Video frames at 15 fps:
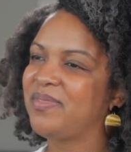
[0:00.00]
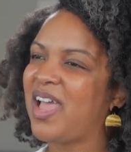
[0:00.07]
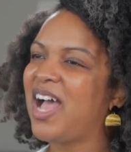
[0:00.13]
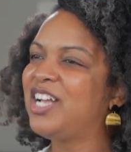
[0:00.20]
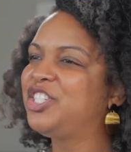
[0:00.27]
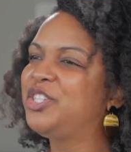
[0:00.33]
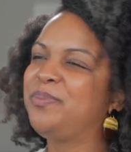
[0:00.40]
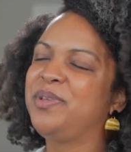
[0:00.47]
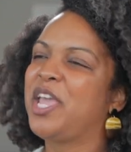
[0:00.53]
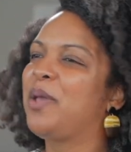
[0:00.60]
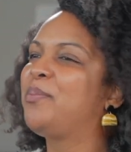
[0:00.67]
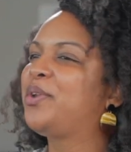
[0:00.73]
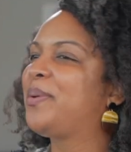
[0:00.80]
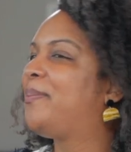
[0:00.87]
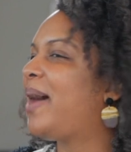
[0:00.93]
I should be
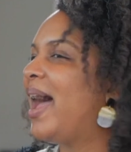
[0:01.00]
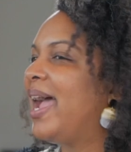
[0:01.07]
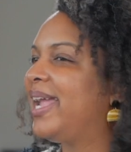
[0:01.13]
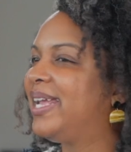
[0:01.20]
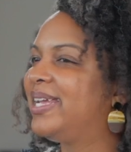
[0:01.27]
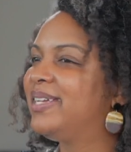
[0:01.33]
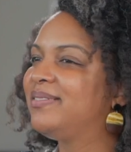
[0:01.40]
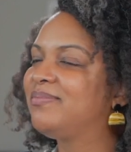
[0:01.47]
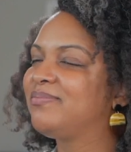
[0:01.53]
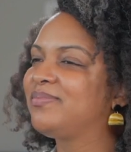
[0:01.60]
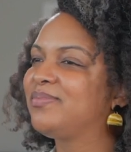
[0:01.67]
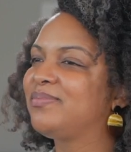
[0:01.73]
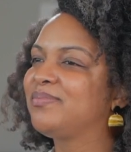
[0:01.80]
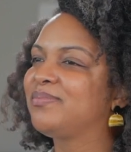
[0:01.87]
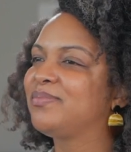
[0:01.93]
able to buy it,
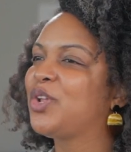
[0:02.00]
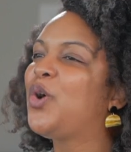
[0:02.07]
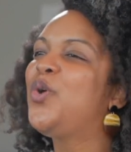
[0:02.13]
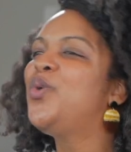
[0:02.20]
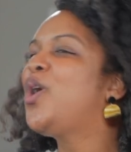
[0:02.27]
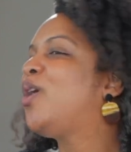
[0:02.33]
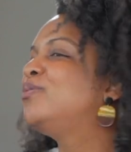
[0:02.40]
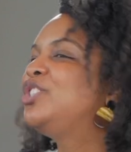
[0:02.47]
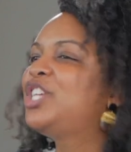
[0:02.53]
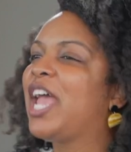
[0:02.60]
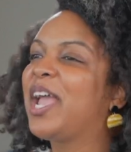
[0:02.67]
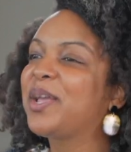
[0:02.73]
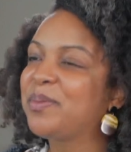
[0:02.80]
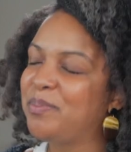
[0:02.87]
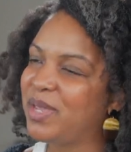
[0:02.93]
who gonna
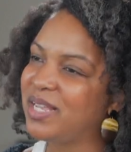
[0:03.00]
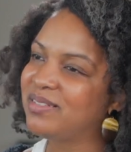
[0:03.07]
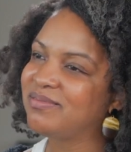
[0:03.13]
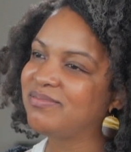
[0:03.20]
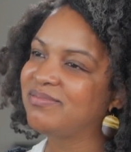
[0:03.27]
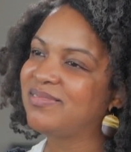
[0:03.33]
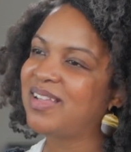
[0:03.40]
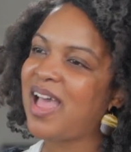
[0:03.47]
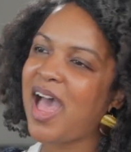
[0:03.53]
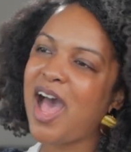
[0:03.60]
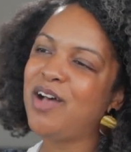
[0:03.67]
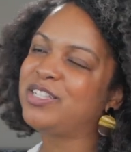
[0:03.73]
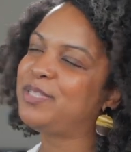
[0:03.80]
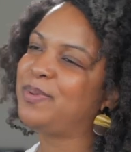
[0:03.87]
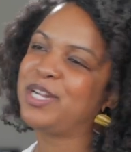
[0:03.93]
check me?
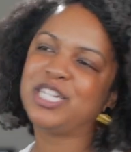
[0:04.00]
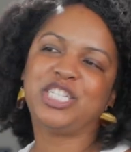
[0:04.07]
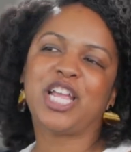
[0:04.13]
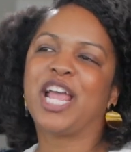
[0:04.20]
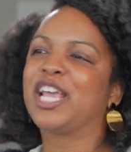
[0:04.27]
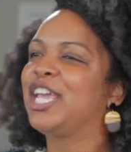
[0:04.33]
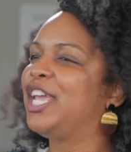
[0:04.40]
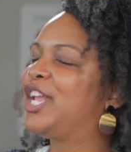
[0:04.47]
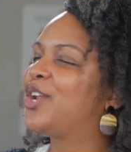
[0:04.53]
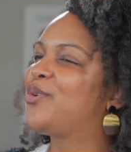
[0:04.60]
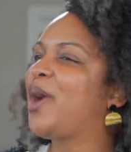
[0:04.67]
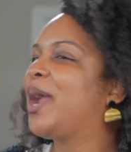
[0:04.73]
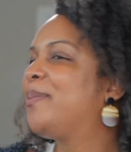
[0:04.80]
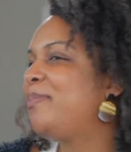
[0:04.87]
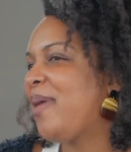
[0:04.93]
I'll spend a check and get it
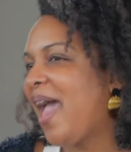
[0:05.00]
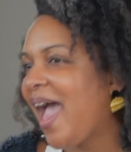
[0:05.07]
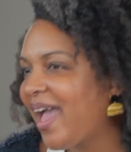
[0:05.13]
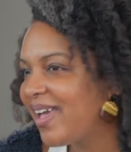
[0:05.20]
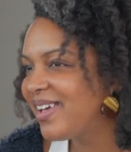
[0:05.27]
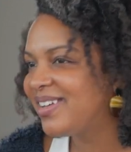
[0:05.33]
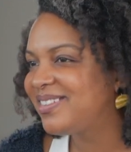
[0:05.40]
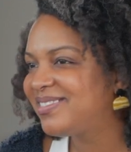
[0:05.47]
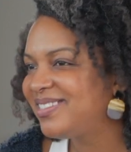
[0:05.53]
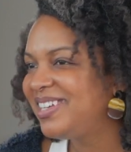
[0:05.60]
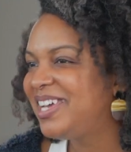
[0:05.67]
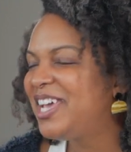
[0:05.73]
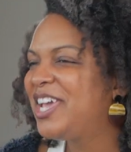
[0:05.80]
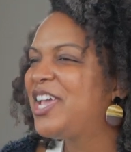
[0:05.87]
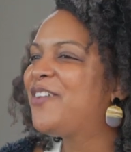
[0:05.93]
right back.
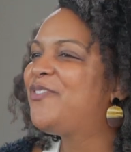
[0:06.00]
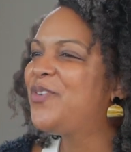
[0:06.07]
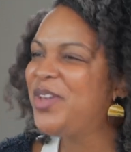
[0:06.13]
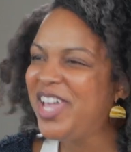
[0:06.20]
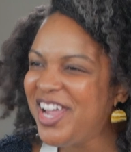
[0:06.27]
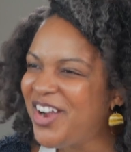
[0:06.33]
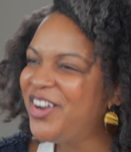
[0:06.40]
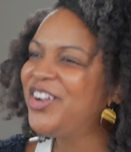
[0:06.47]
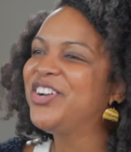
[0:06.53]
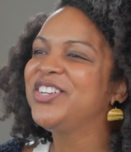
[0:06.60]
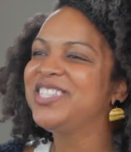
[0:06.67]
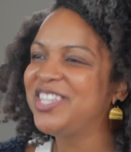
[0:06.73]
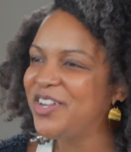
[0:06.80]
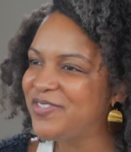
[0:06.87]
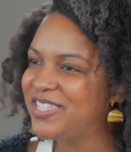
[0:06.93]
If you hear
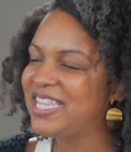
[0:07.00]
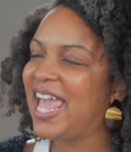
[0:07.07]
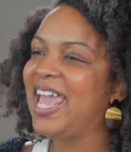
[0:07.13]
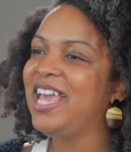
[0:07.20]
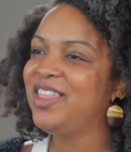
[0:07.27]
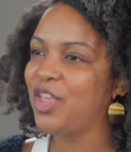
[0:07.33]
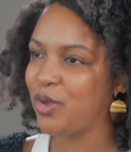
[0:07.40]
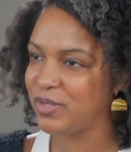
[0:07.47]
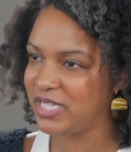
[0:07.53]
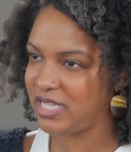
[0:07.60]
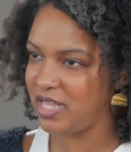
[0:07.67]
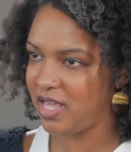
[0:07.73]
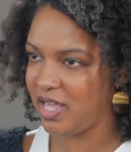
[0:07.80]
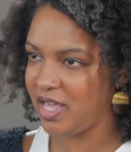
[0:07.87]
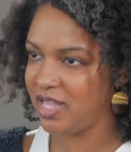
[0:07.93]
yourself saying those
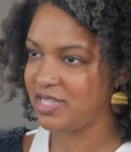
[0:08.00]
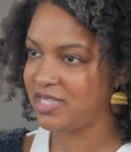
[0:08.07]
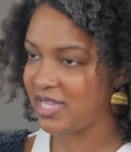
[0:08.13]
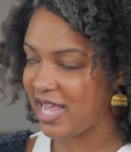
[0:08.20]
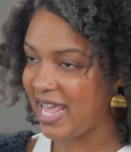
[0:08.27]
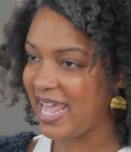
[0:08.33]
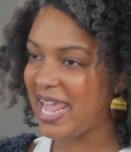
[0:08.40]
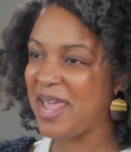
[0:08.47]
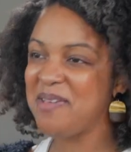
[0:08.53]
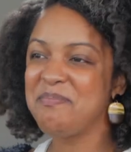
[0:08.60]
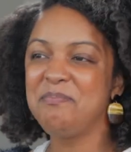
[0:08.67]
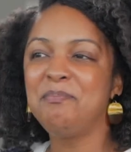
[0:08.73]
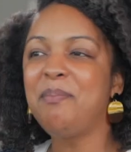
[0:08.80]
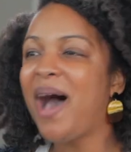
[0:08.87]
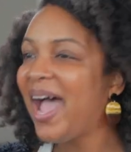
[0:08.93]
things, it
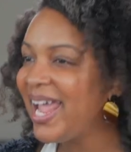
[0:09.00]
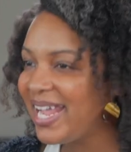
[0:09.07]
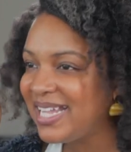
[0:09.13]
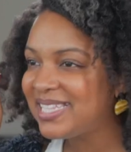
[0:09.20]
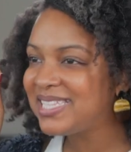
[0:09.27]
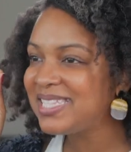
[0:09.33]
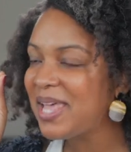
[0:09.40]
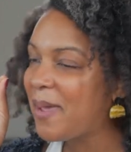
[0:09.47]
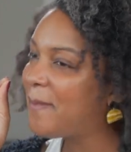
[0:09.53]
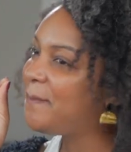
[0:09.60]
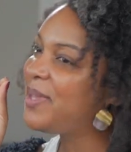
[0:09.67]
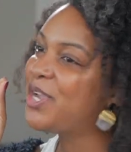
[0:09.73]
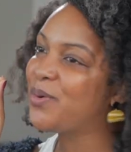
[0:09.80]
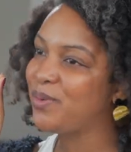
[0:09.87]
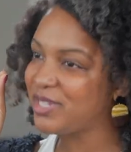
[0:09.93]
might
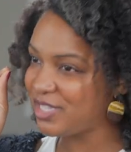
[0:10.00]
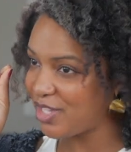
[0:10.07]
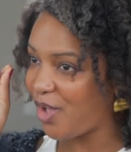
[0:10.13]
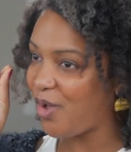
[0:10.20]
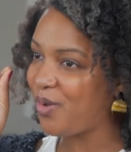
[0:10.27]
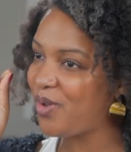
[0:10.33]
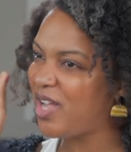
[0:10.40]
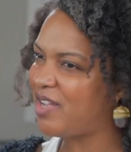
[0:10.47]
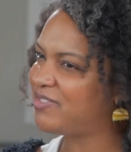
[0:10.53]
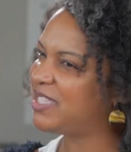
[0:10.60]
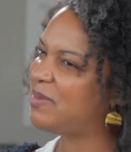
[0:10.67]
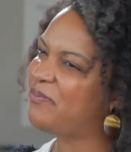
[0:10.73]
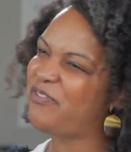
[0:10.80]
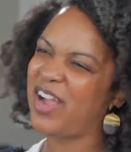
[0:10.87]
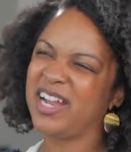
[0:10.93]
be a result of
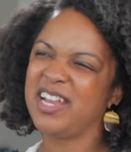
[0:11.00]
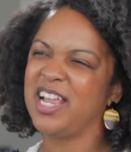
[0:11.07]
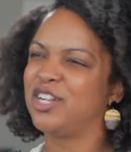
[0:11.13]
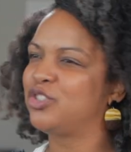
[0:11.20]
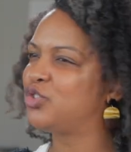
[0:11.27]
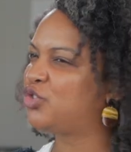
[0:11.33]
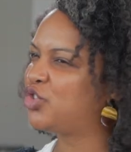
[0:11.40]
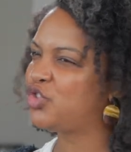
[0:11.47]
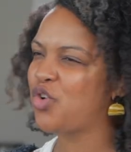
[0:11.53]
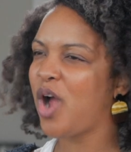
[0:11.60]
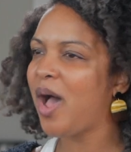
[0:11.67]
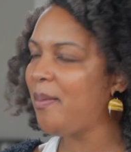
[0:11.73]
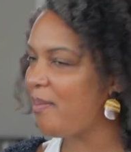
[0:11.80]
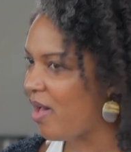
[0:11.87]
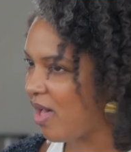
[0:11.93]
some financial
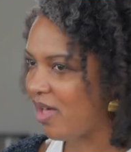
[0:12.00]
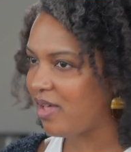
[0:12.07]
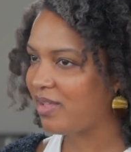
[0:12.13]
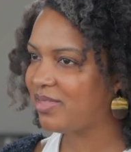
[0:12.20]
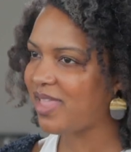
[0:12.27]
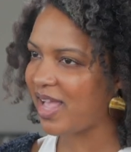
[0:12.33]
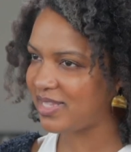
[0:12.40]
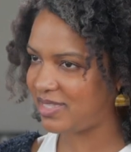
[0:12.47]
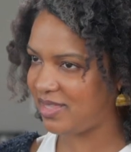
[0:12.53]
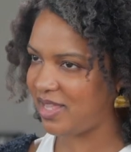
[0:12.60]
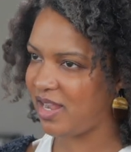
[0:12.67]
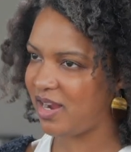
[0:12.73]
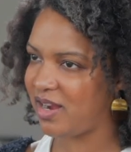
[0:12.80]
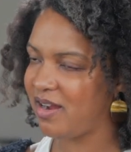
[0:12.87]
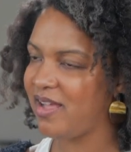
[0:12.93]
trauma that's
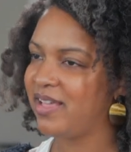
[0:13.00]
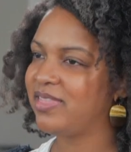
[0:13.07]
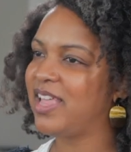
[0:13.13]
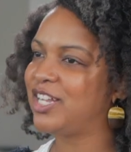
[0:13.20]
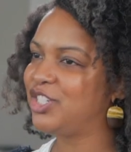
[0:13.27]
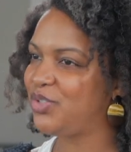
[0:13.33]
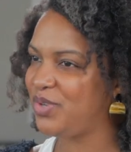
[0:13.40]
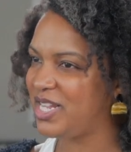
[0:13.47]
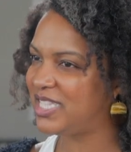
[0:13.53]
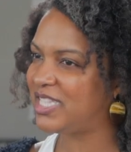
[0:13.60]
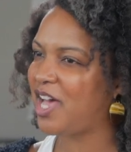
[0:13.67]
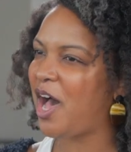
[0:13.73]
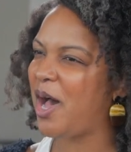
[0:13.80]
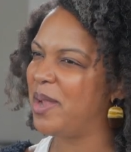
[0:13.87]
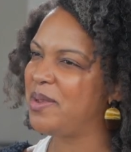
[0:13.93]
there that you need
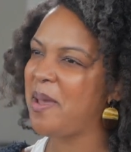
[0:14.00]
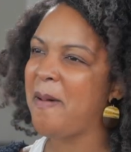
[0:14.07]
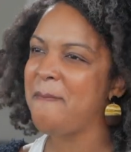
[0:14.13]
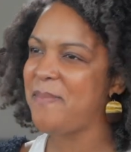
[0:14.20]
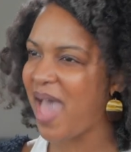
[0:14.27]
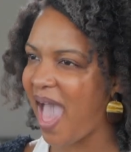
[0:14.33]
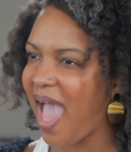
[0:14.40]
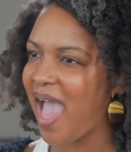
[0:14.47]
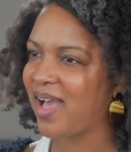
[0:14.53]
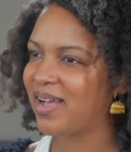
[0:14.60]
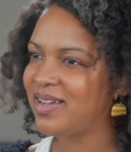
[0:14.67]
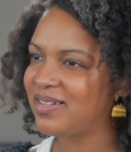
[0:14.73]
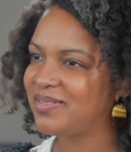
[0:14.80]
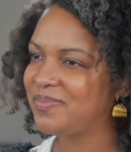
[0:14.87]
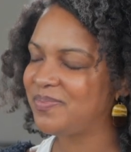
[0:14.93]
to
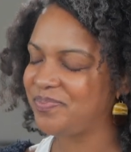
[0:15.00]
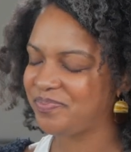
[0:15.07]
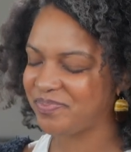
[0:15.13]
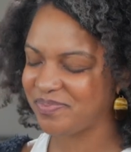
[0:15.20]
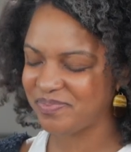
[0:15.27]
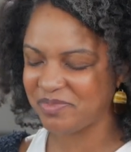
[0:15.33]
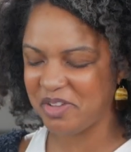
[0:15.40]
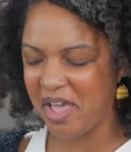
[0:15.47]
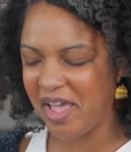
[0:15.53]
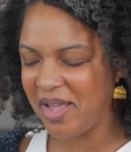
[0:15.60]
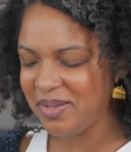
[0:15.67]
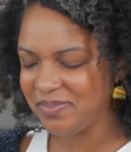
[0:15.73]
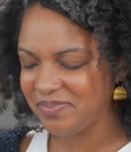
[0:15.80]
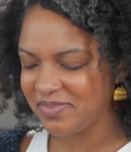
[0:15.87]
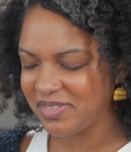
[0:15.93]
unpack. Okay?